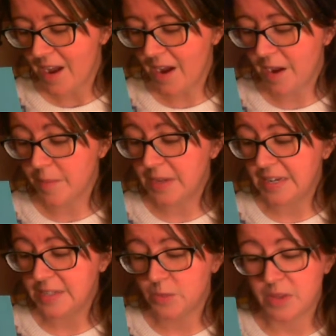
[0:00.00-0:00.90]
Um,
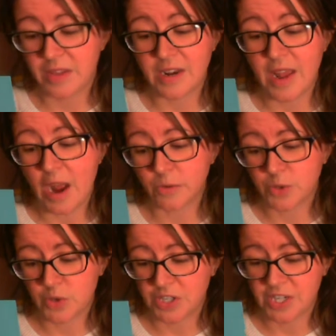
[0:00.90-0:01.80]
it is with an
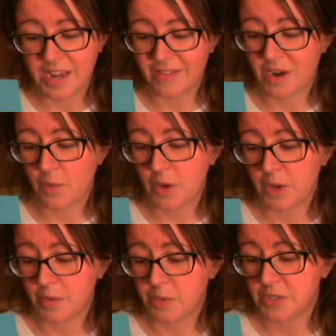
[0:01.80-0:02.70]
outstretched hand that I
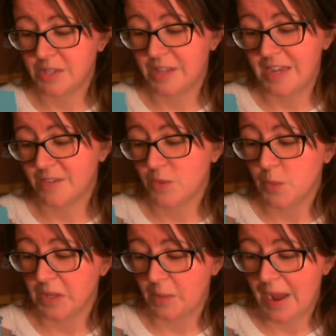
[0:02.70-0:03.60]
welcome you to the land of the
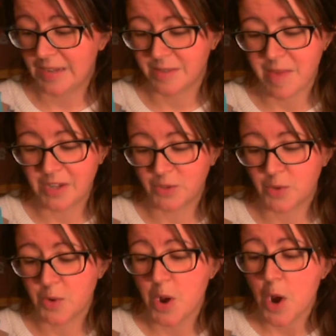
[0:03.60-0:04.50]
Willie Wags, a magical,